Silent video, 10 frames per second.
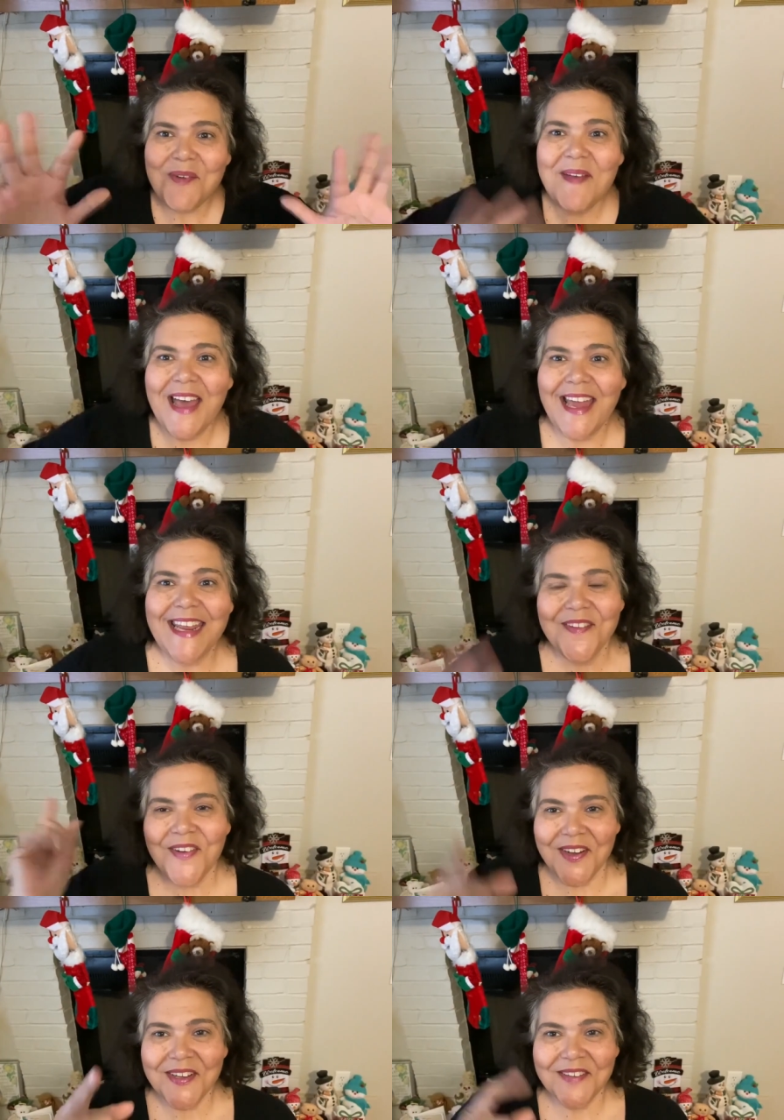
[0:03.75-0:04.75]
everybody,
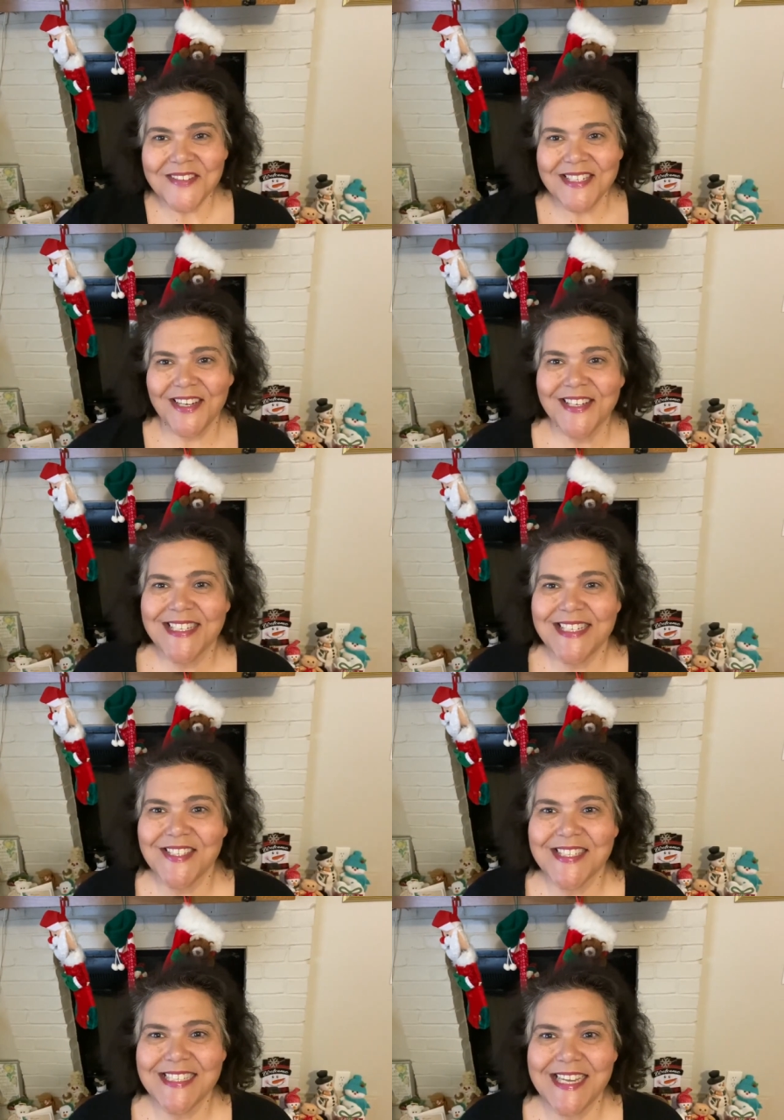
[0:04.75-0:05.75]
welcome to Donna's
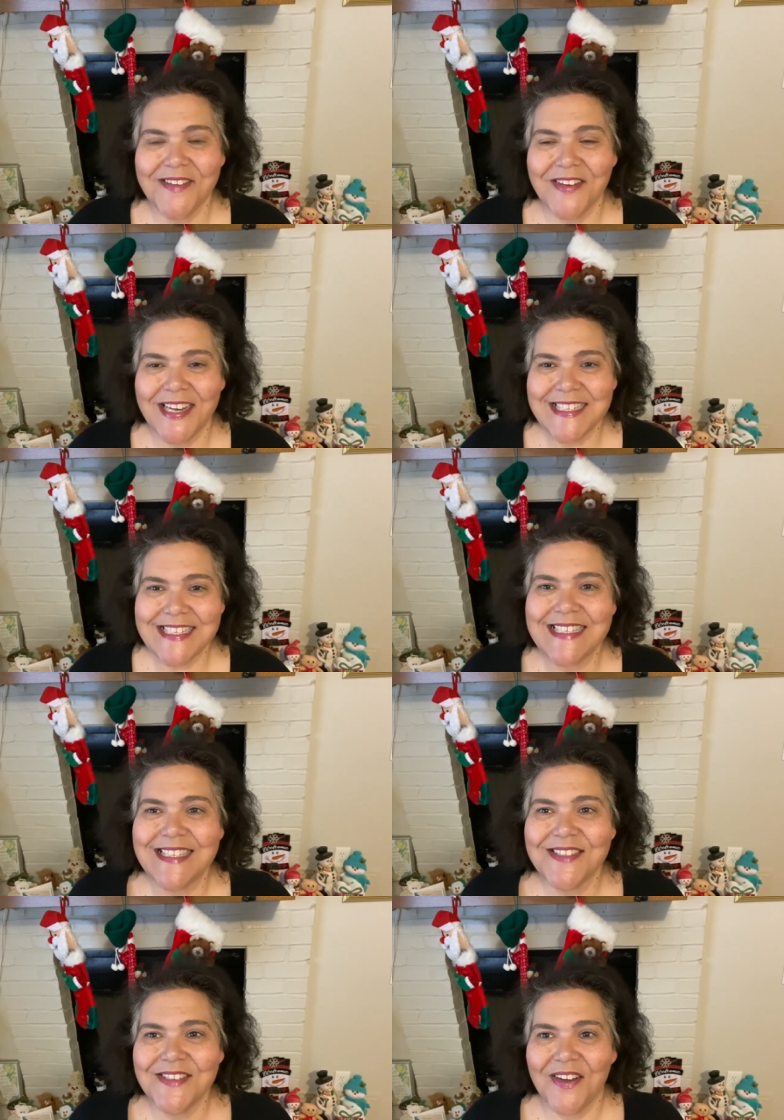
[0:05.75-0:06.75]
Deals and DIYs. This
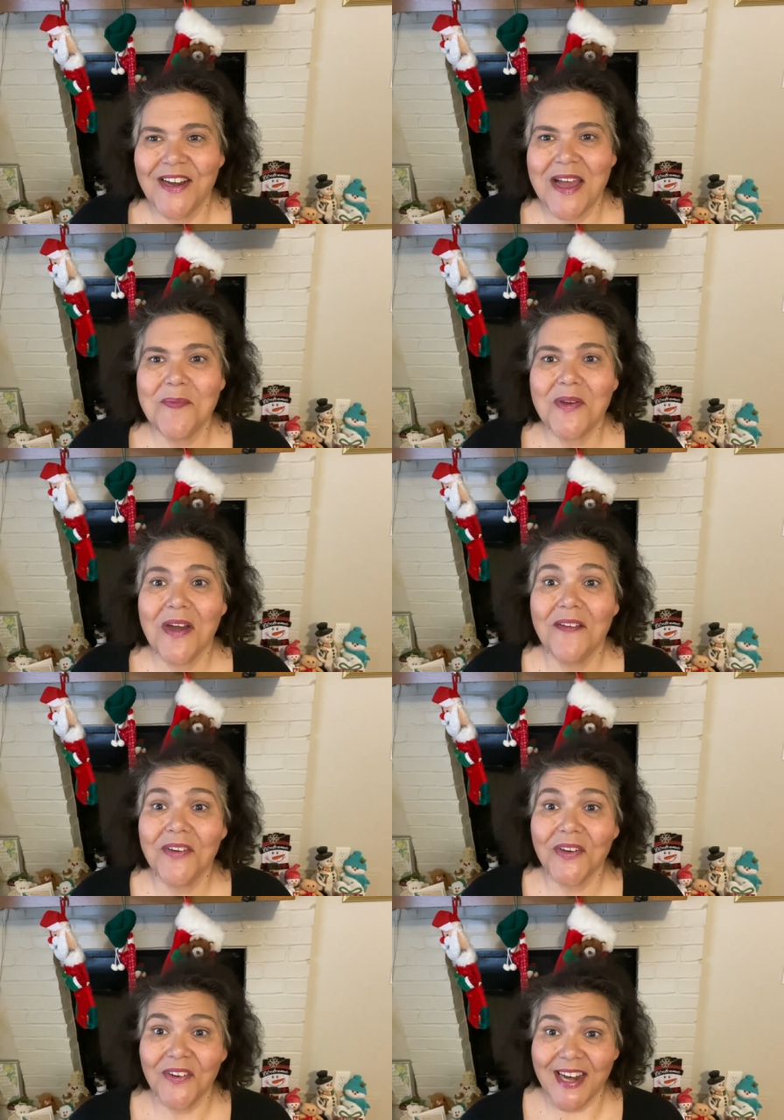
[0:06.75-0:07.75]
is Donna. I hope you're having
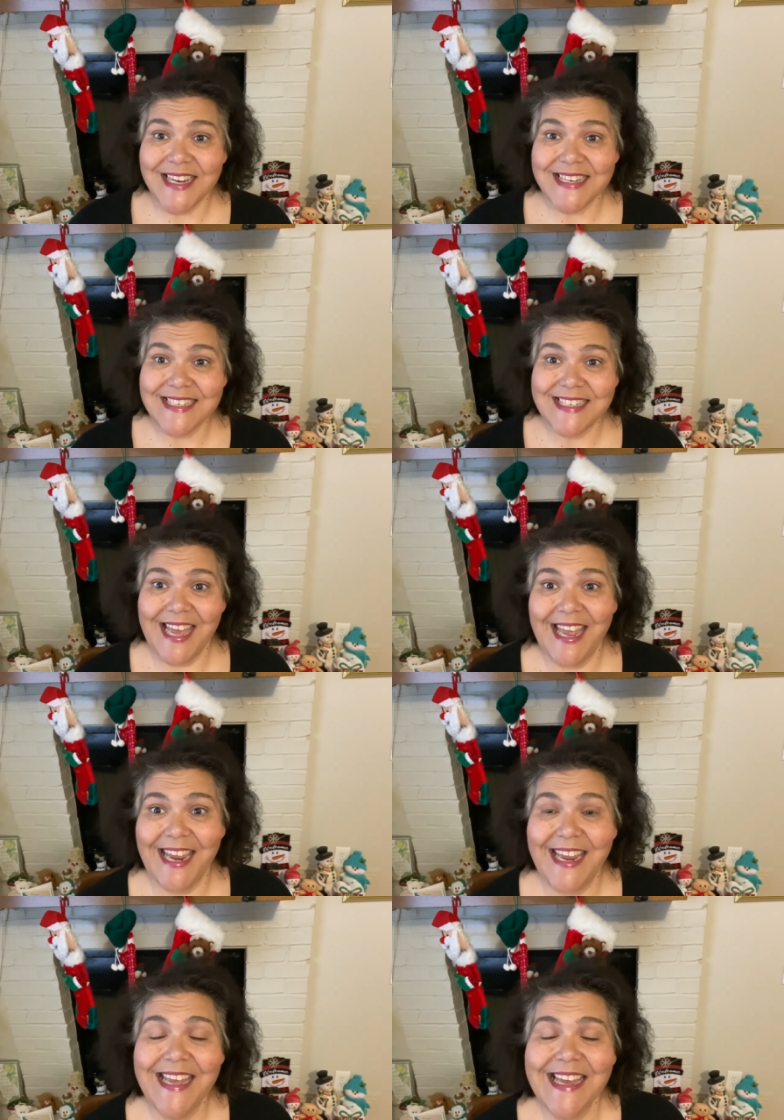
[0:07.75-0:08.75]
a great
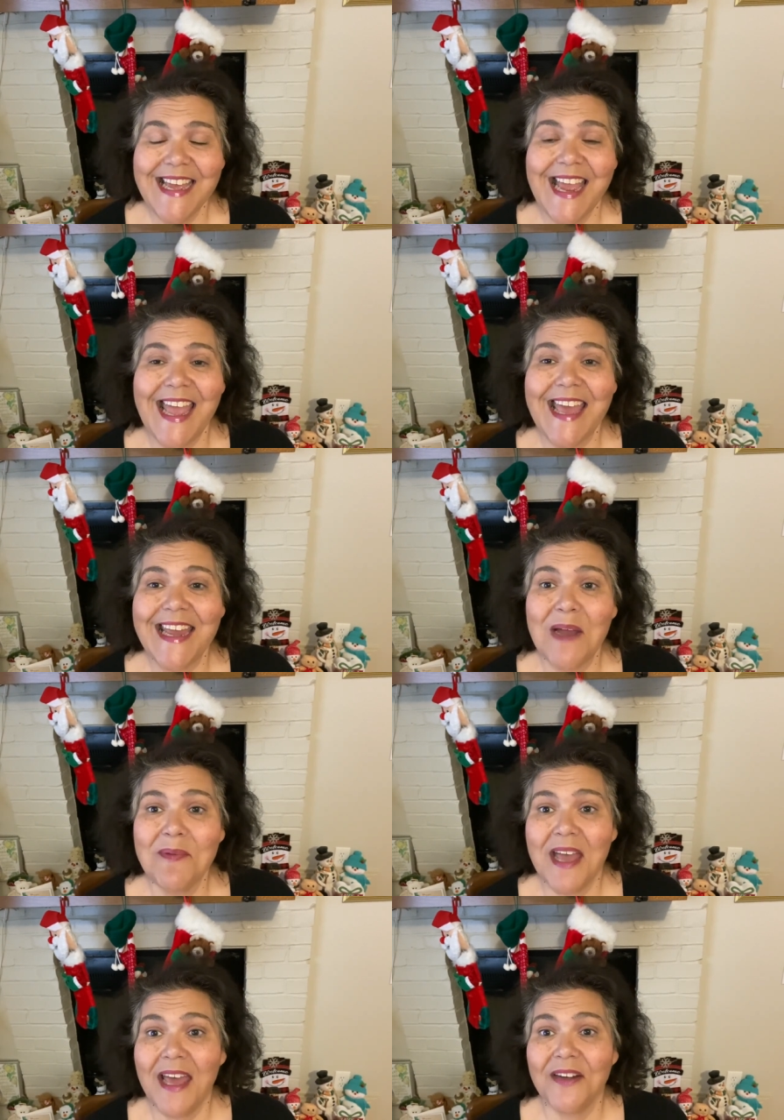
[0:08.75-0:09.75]
day and I hope
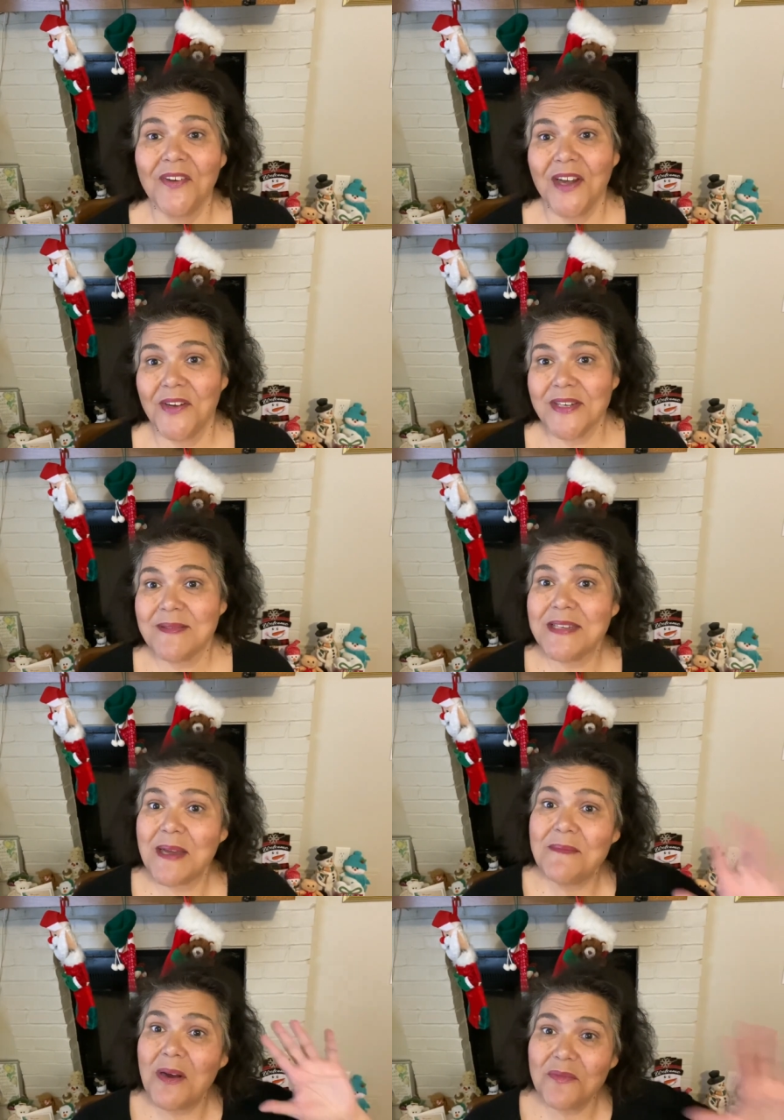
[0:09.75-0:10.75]
you had a great Christmas.
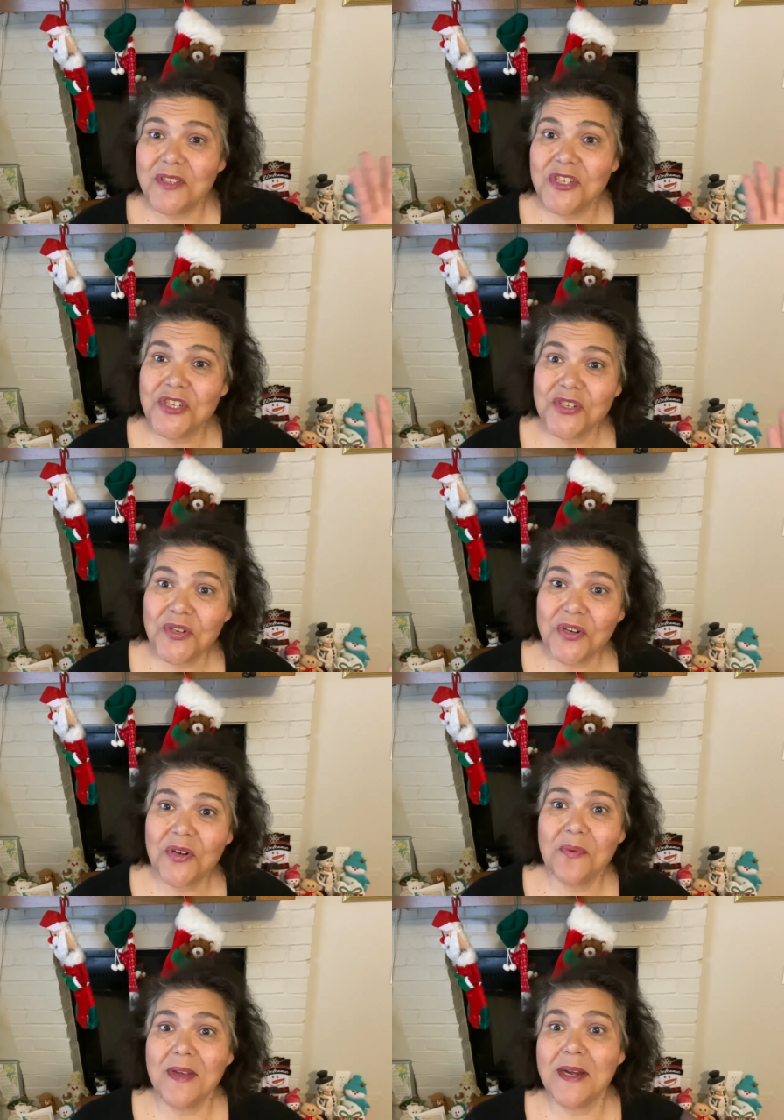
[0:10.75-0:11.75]
I'm not really
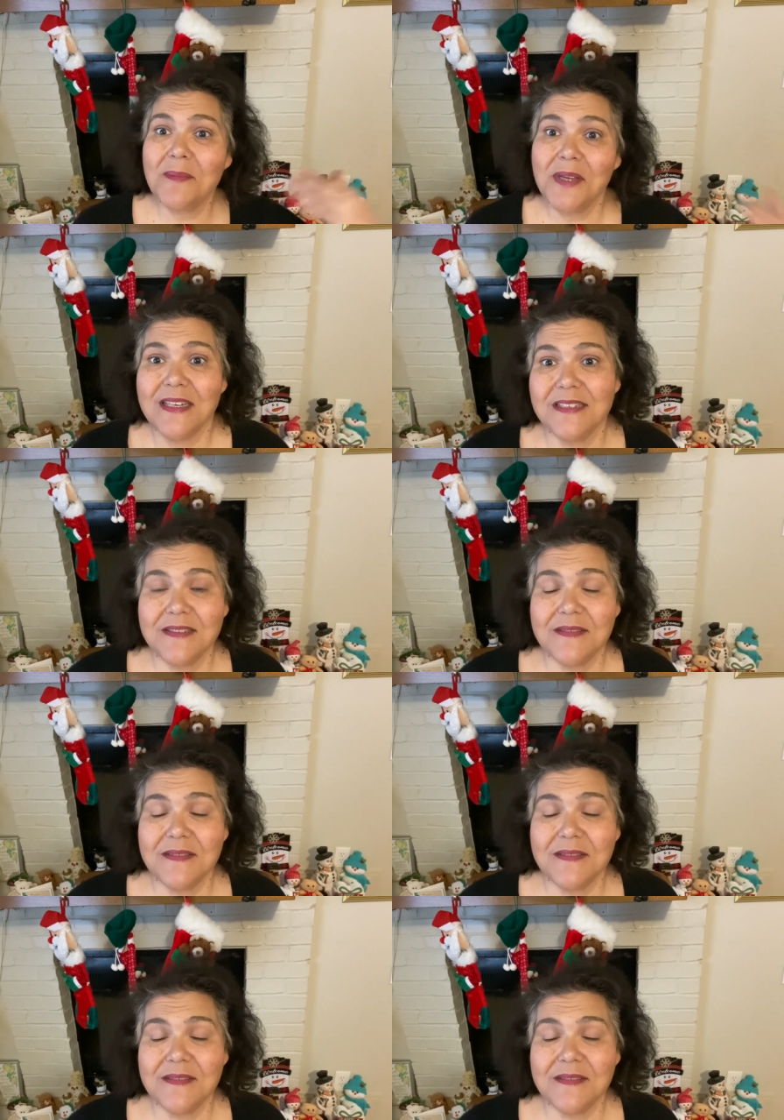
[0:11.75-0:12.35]
sure when I'm gonna